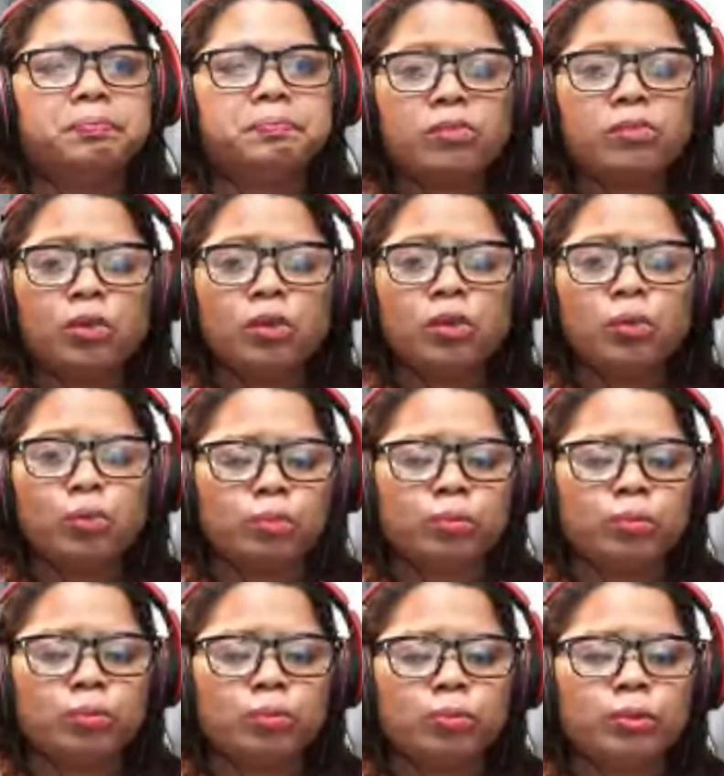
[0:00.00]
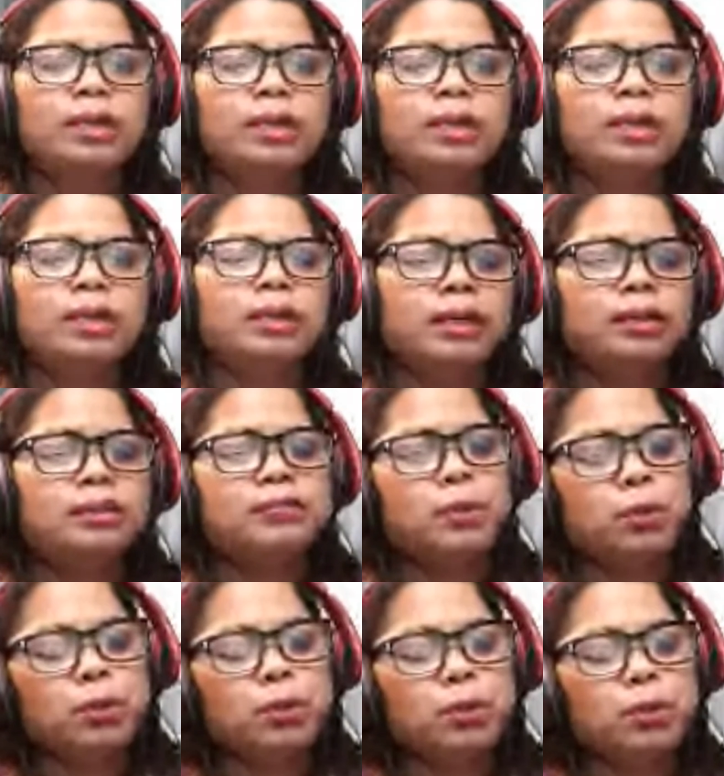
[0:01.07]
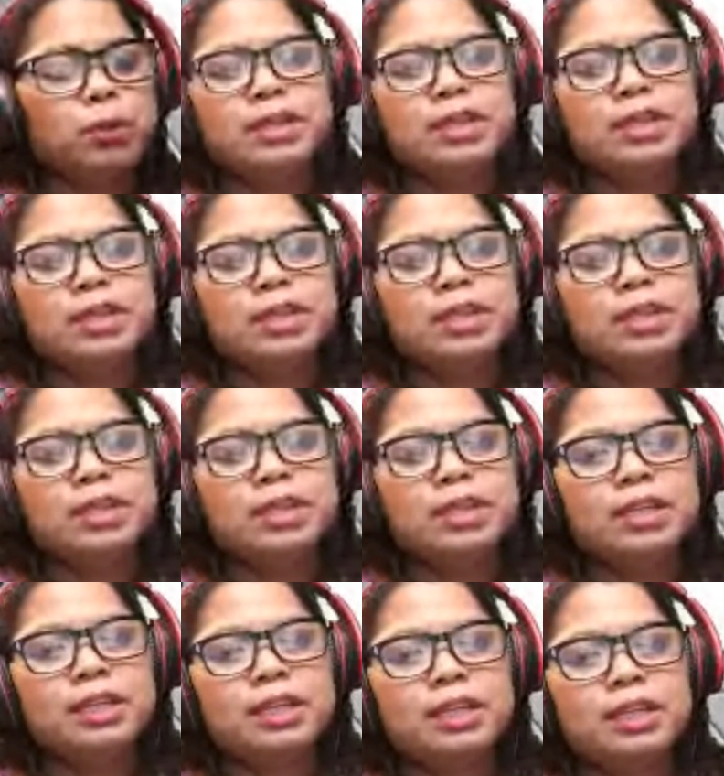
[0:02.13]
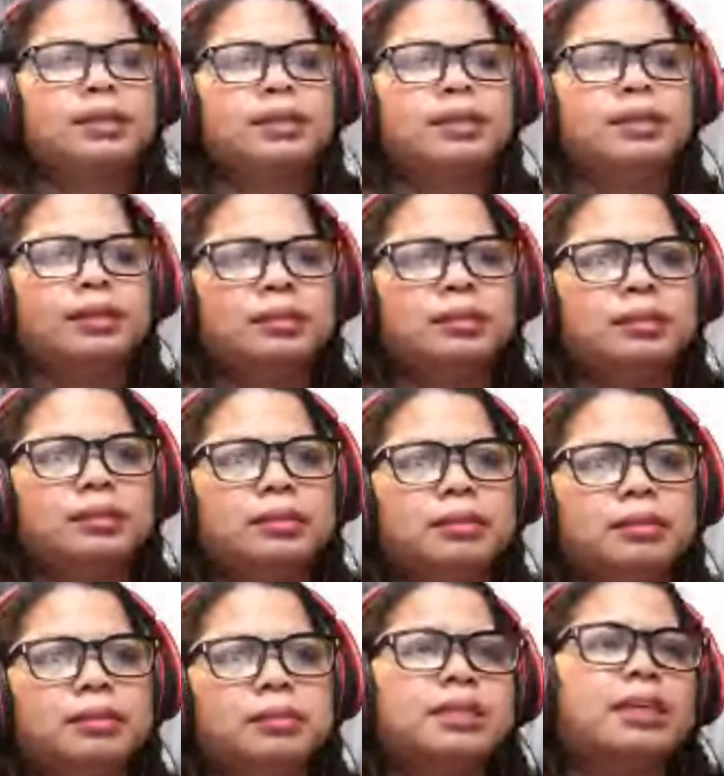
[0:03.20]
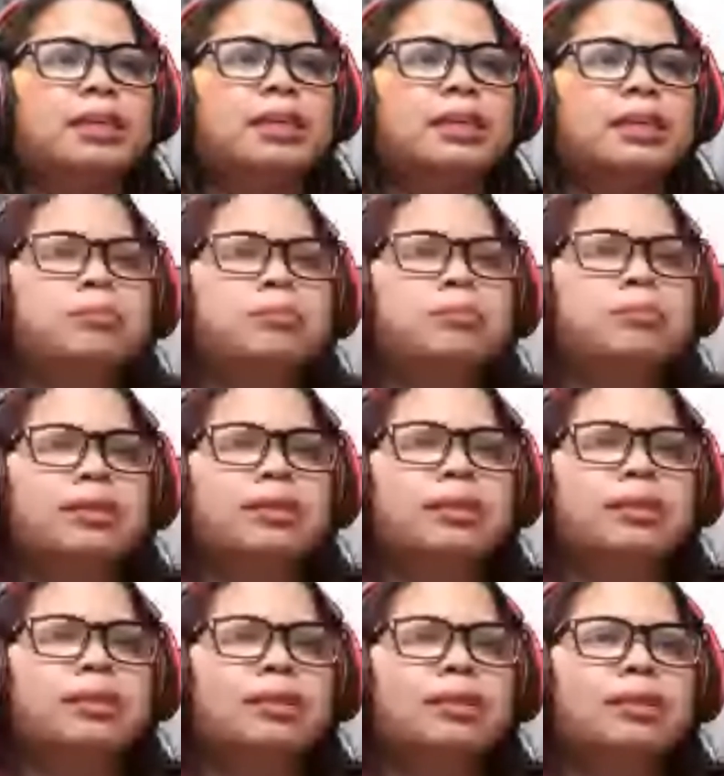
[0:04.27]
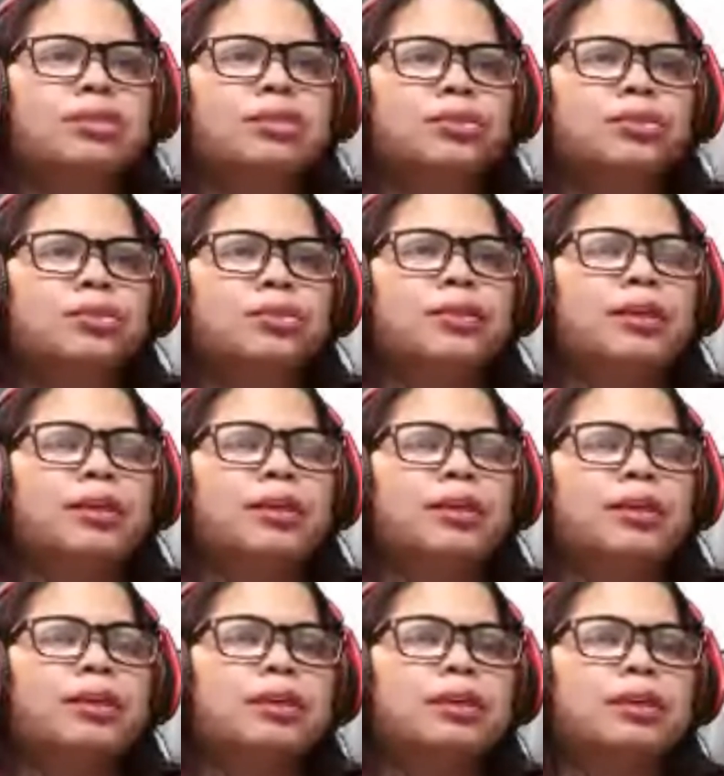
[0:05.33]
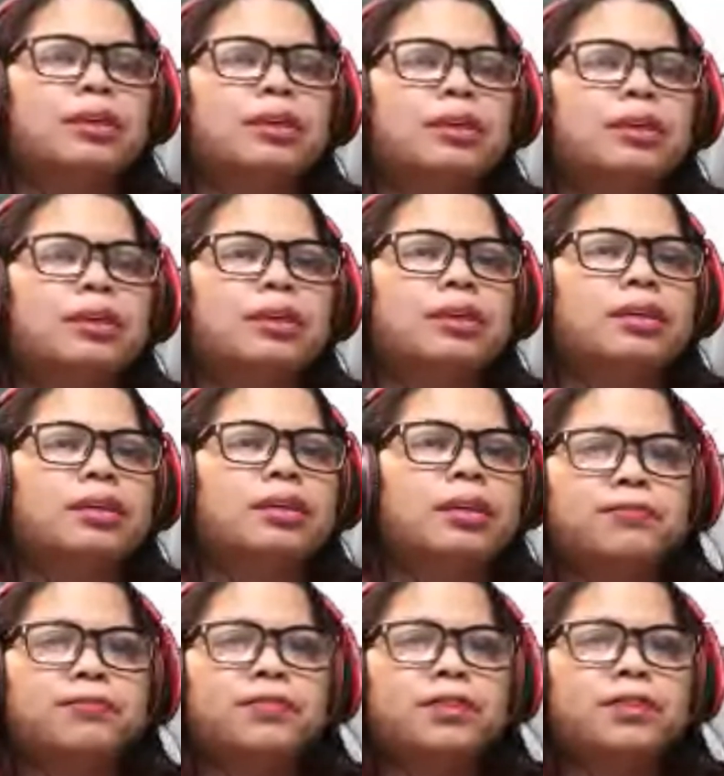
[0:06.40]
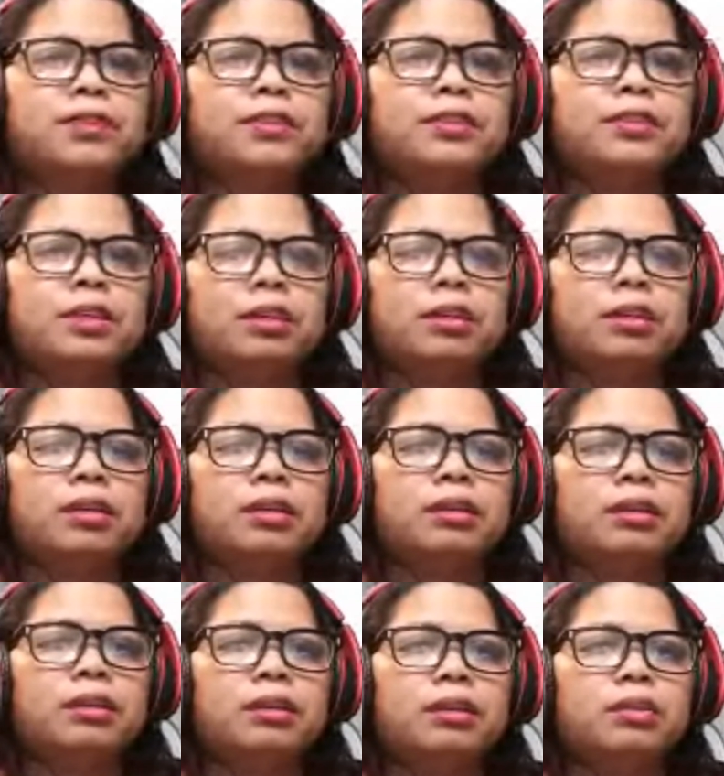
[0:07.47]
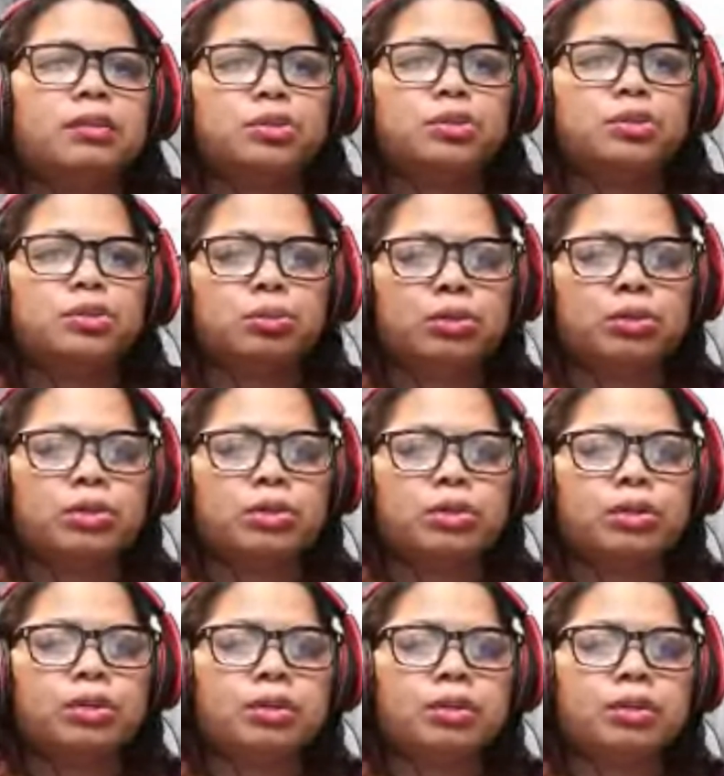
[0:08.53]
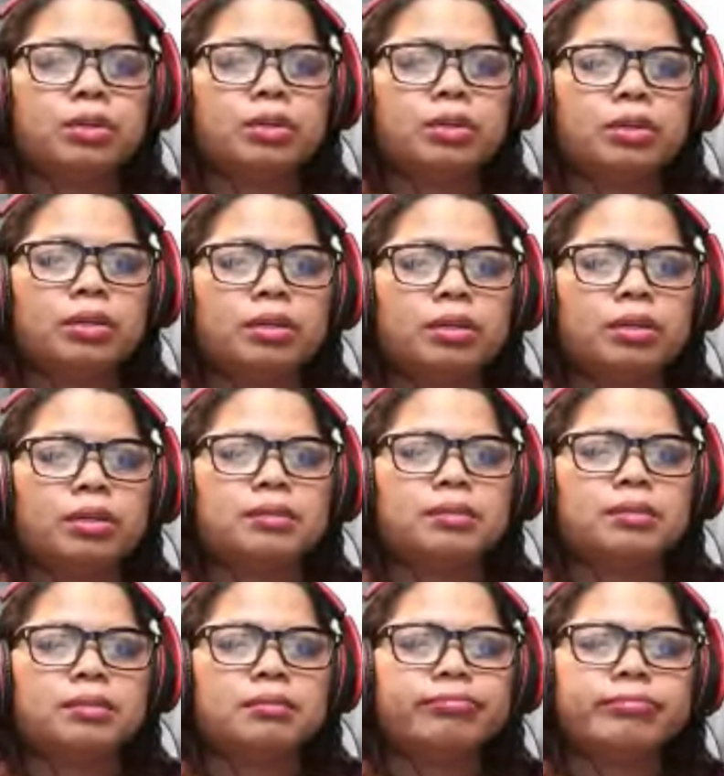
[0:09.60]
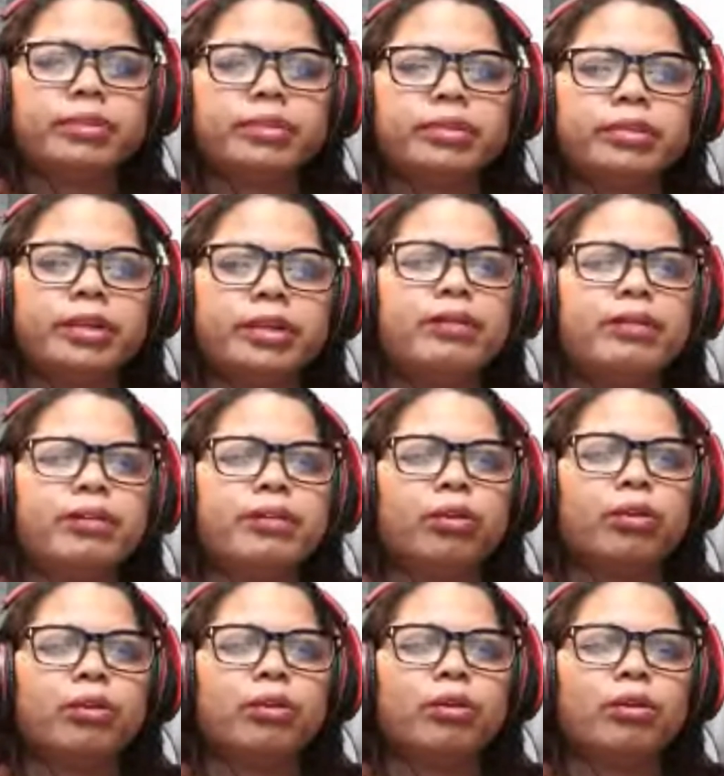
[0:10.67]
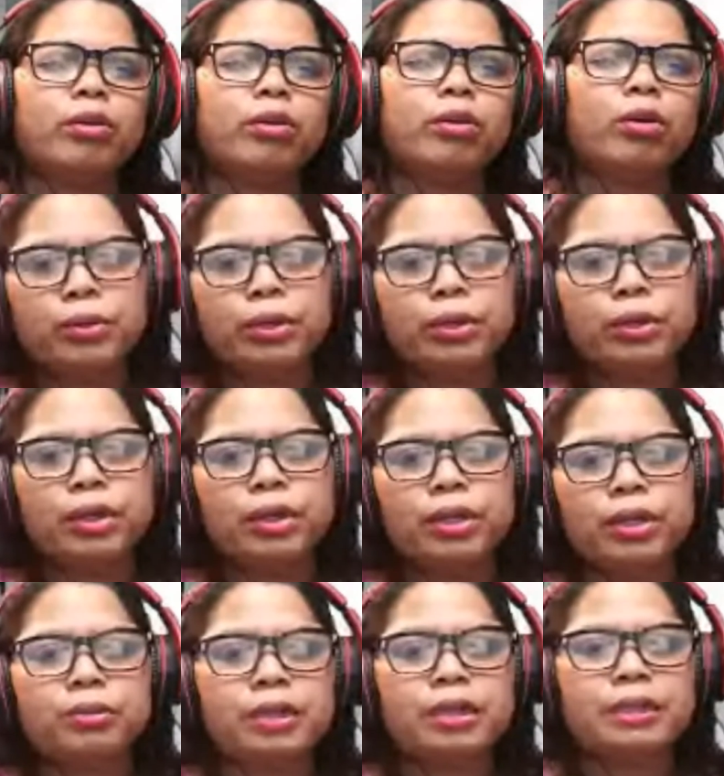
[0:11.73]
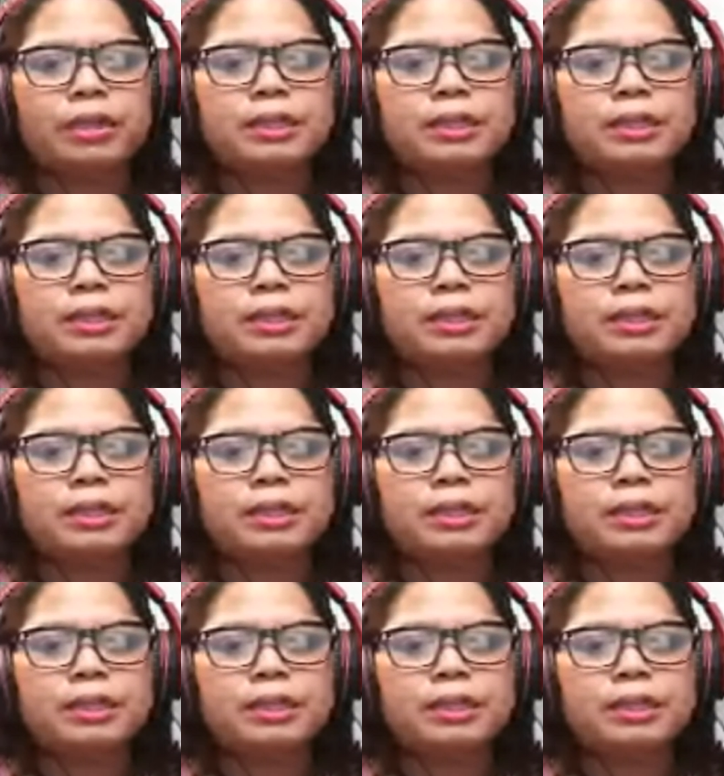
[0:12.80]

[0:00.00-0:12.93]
Whirlpool. And of course not draining, that's what I said. But that issue, I think, if the consumer is either overloading or not,